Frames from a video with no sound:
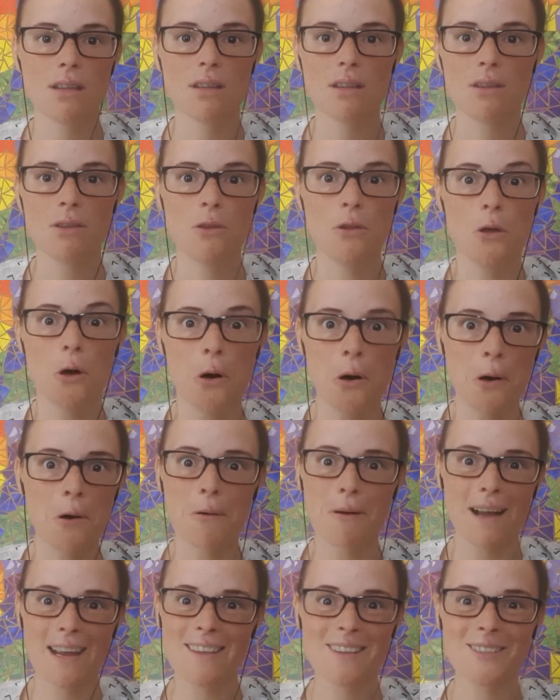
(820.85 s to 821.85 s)

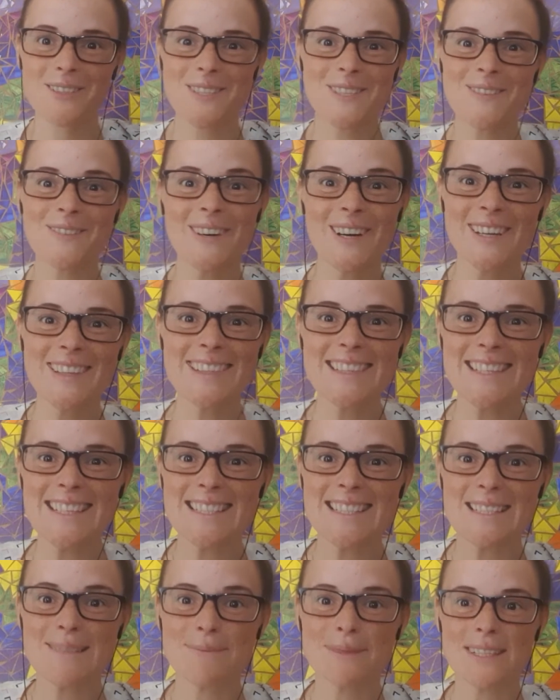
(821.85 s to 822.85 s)
No, I don't want
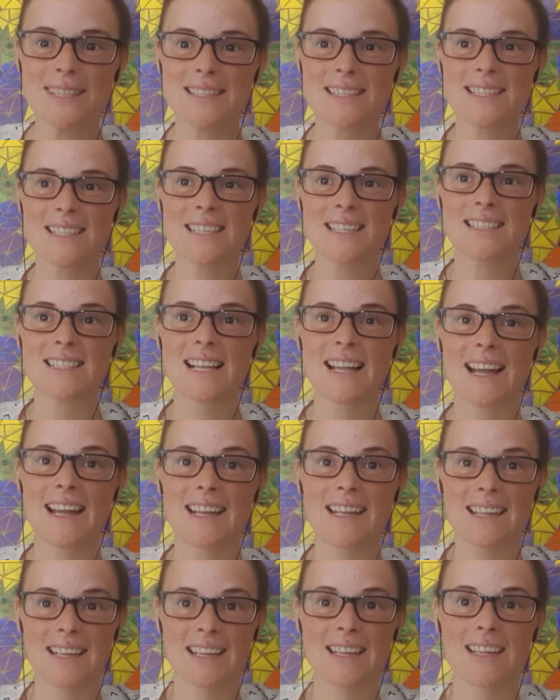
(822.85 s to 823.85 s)
this. But it's
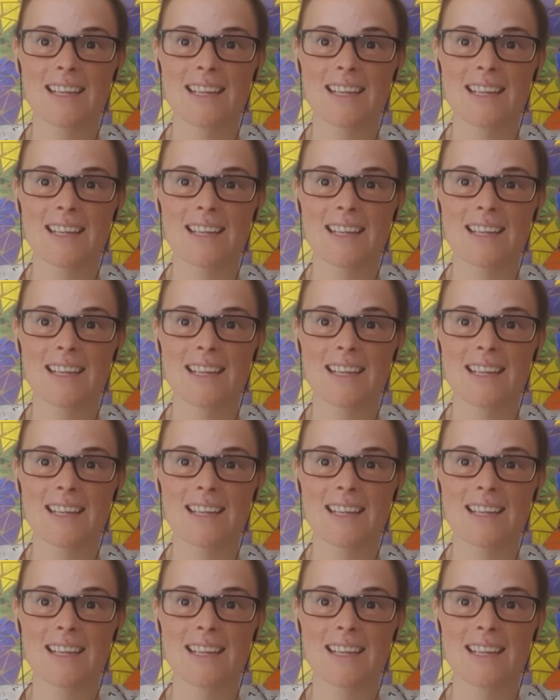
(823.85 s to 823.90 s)
like